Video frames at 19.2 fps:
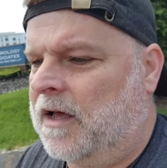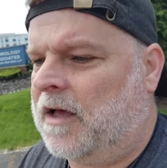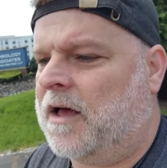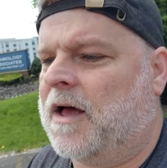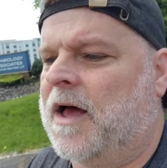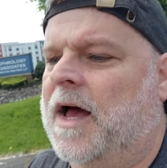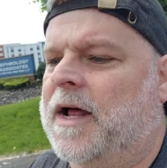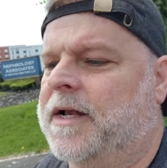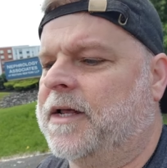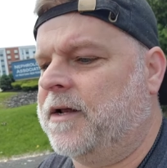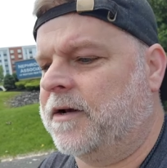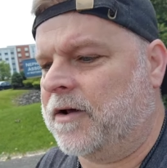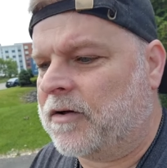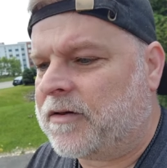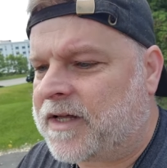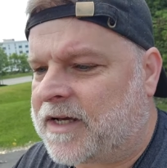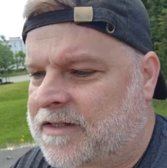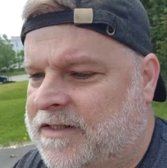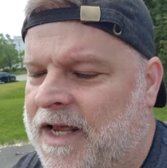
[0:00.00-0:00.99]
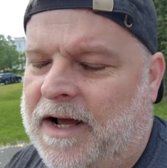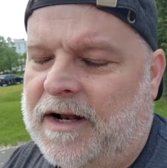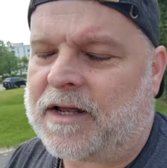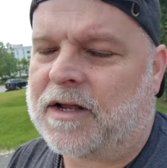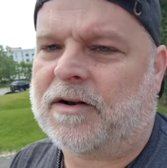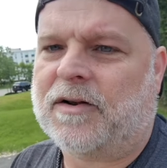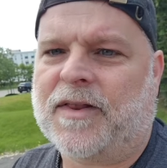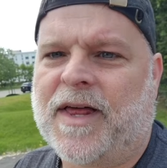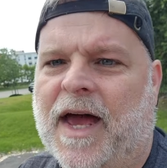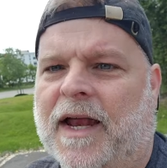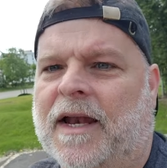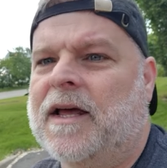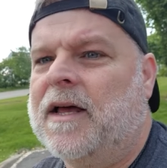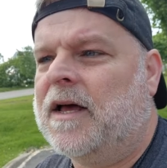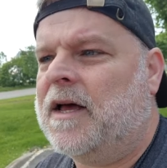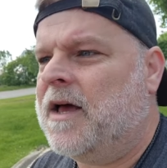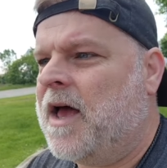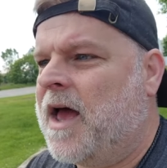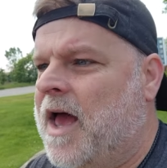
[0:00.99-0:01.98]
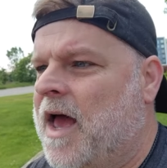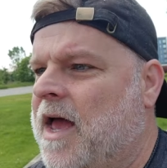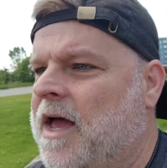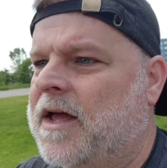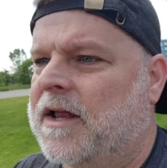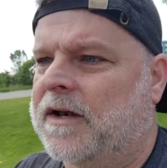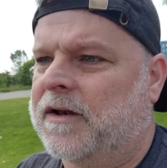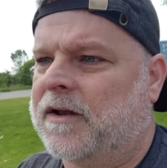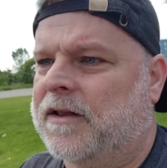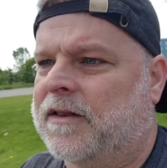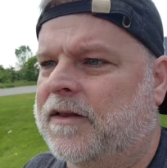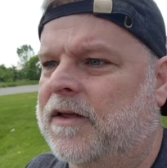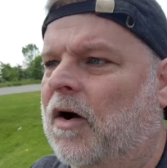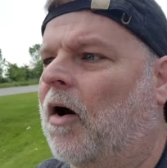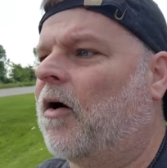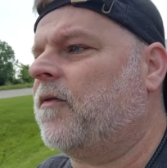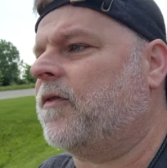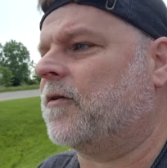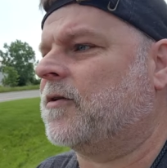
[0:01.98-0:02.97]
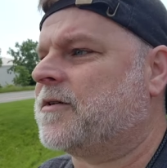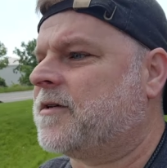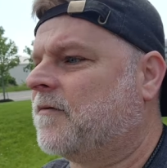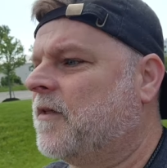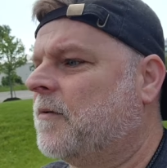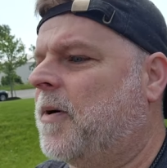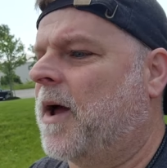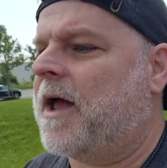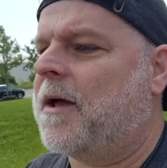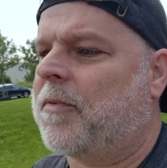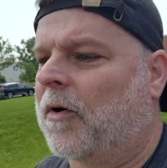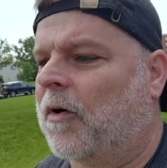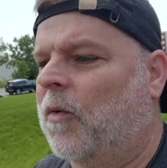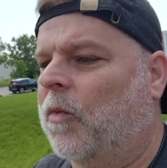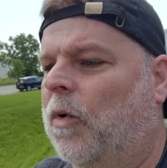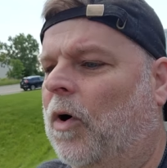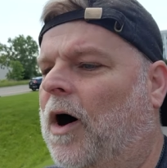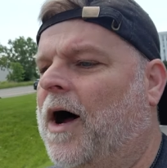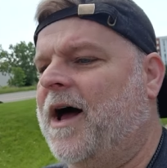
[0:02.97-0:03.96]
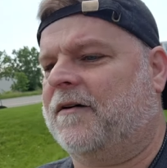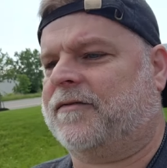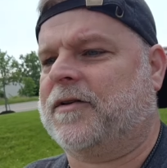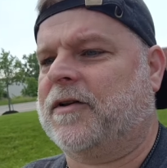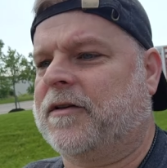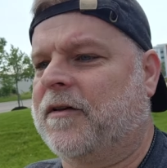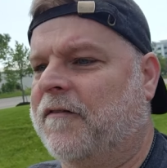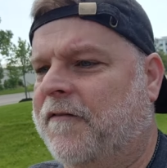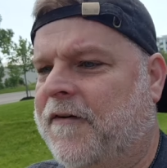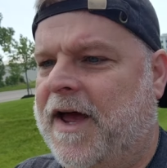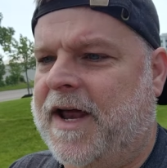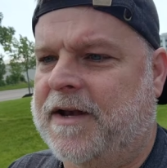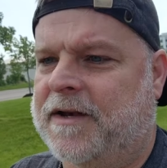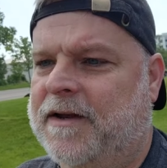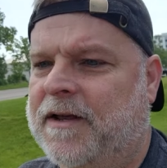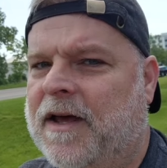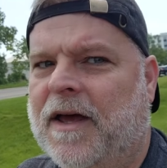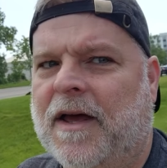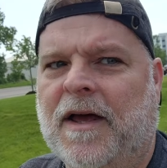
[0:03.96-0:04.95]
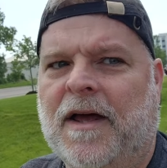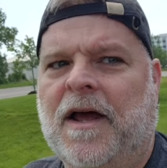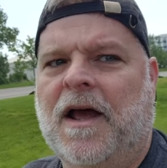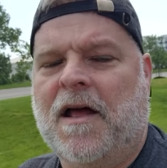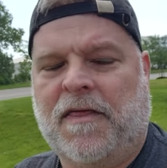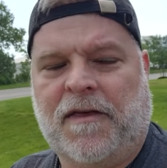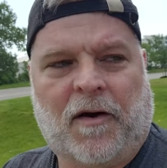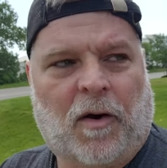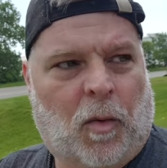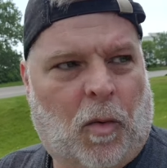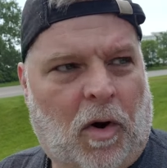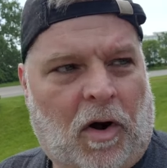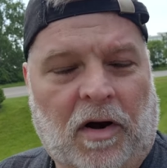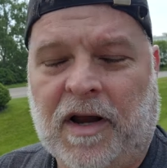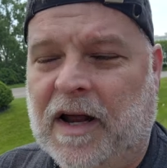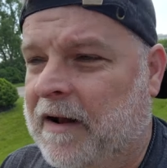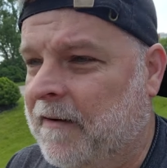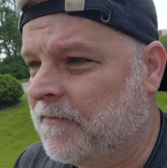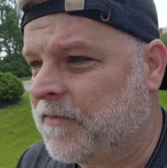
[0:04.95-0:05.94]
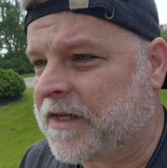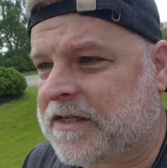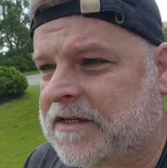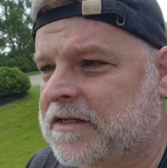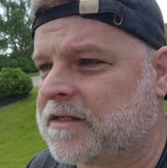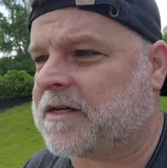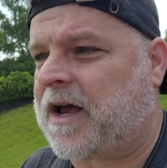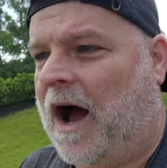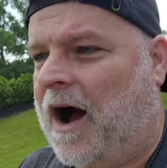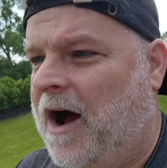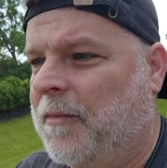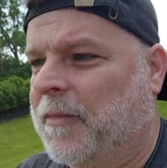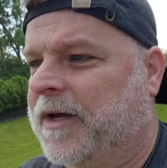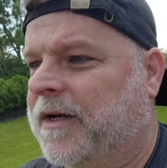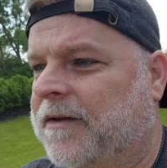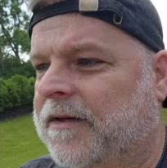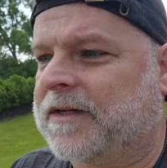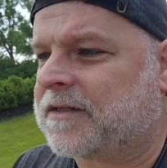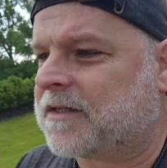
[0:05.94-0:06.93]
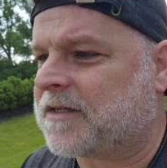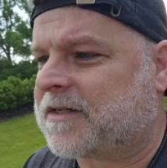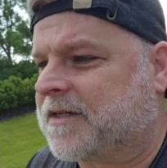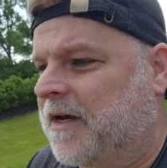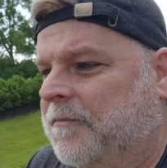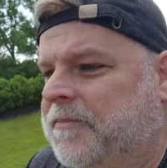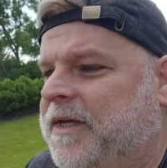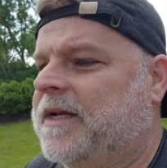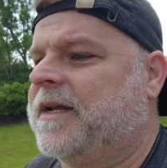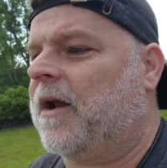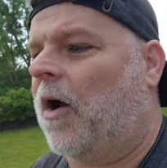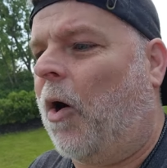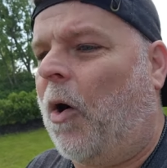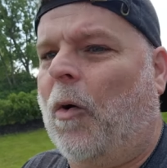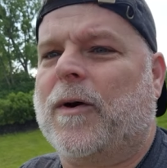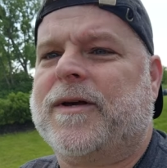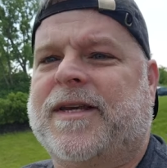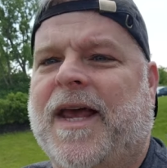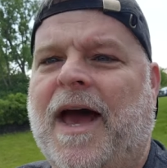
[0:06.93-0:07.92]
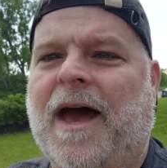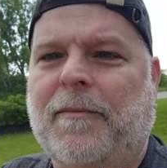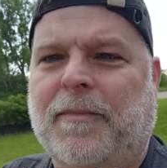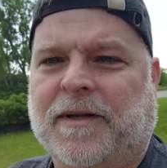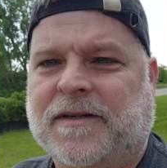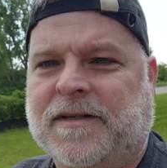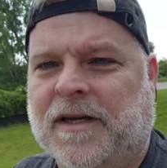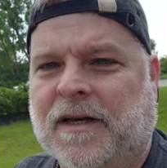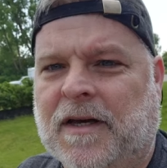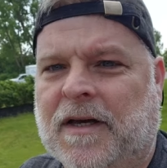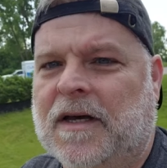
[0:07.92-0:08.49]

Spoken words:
How do you know this? How do you know that? And the authors of the paper will have to defend their work. This is common. This is something that always happens.